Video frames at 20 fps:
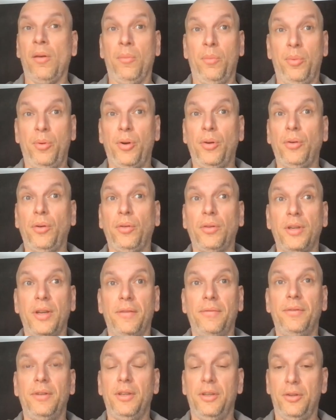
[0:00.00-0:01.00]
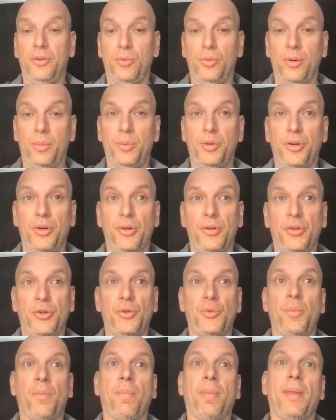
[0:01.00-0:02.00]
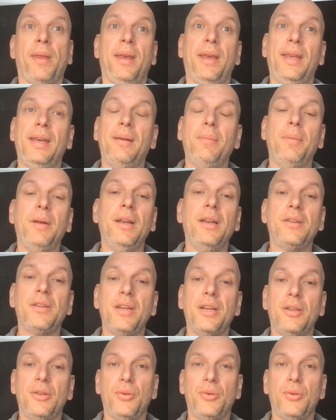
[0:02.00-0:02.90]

productive disruptions, inability